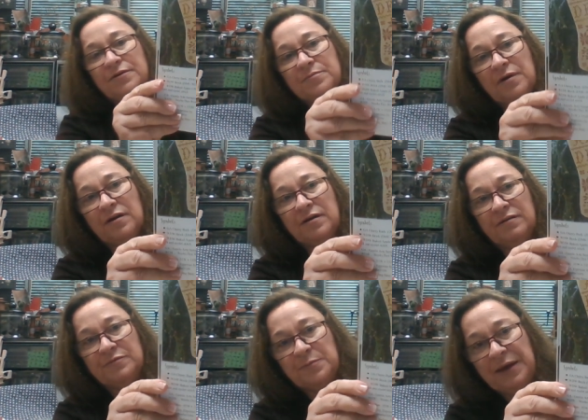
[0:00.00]
them uh,
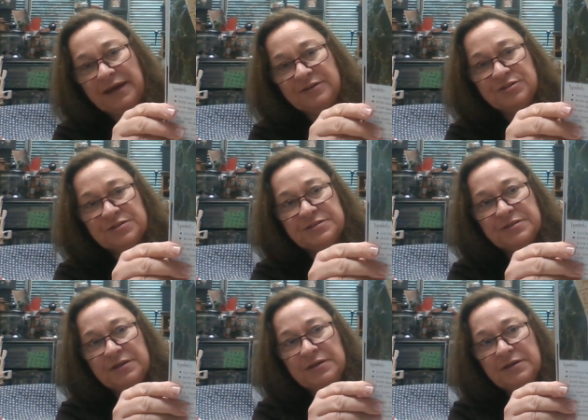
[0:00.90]
on the pages,
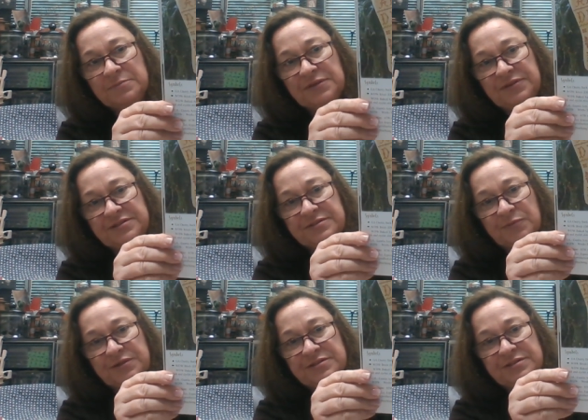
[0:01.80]
but this
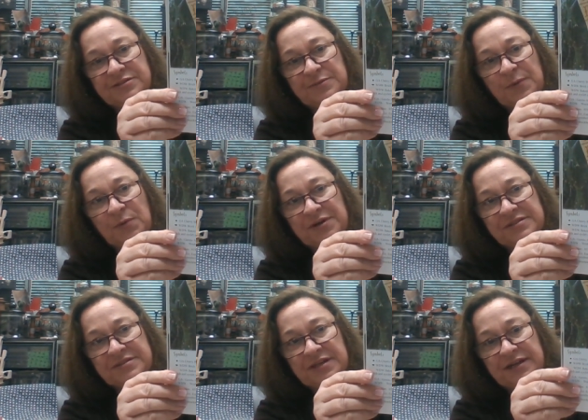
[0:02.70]
one is, is the
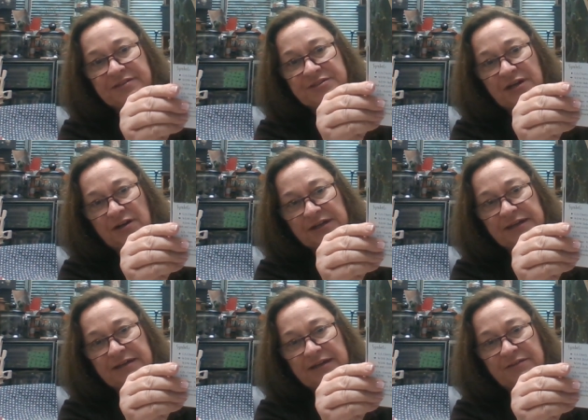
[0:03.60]
poinsettia
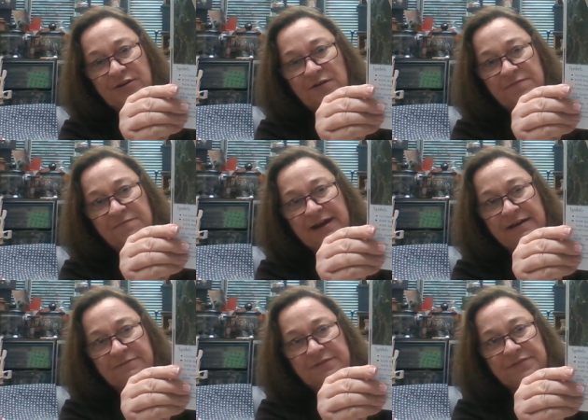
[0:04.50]
stocking, and there are
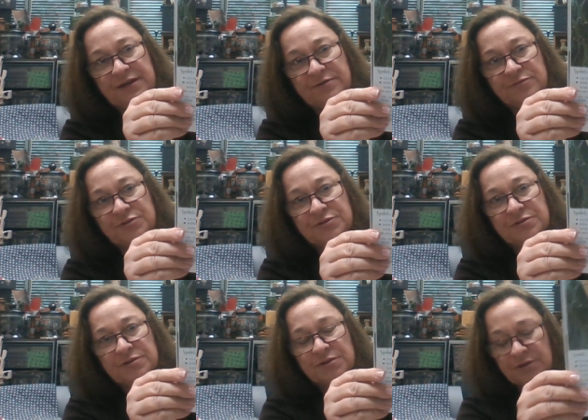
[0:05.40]
five of those.
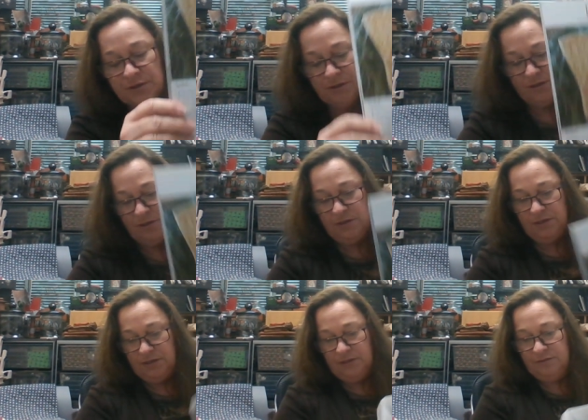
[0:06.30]

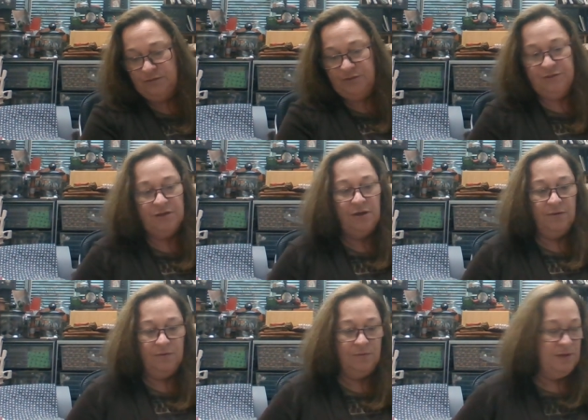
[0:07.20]
And so